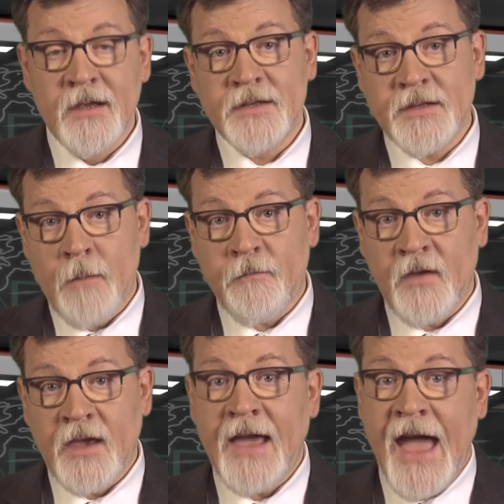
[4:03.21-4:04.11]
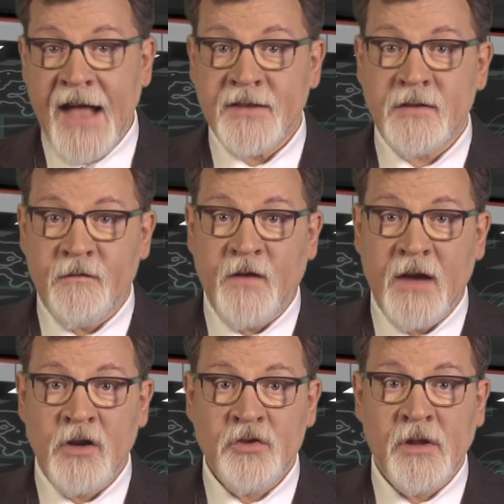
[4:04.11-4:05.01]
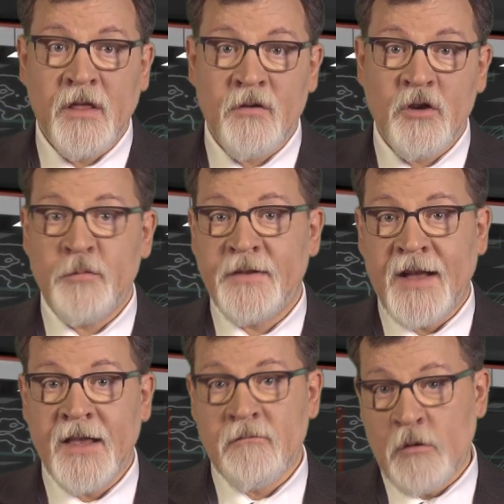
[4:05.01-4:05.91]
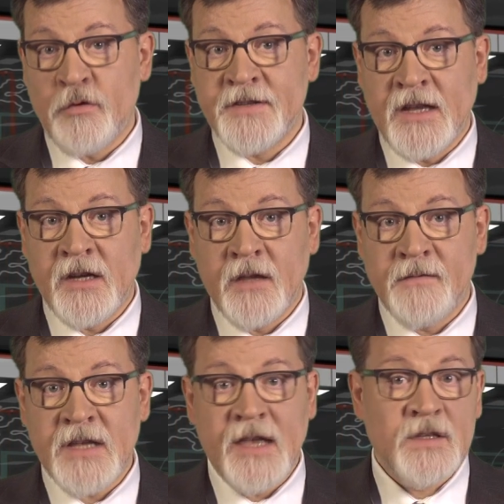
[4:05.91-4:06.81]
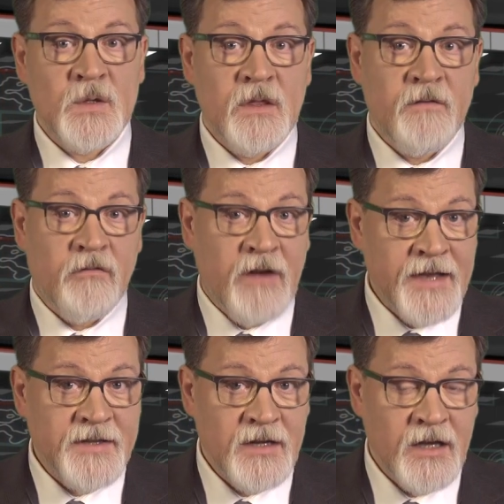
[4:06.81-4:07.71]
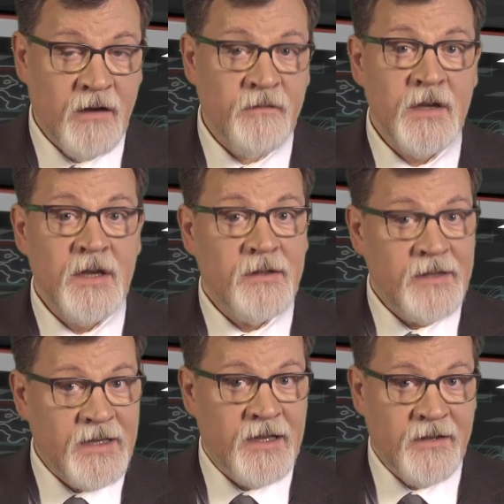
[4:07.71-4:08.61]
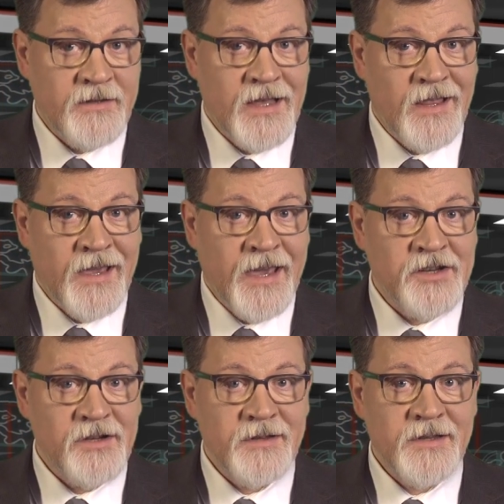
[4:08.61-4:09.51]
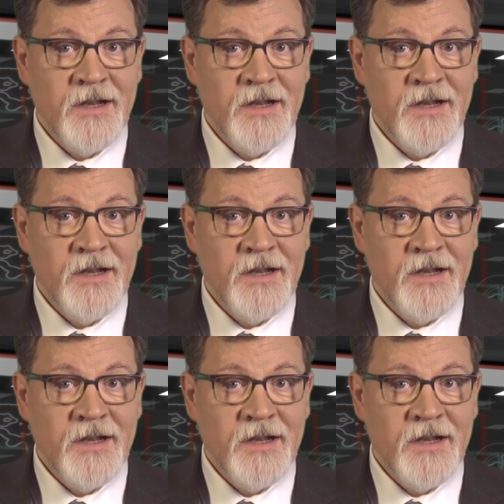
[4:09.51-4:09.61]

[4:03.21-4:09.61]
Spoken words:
StopFake asked the 503rd Battalion representatives as to the veracity of Nikitin's allegations.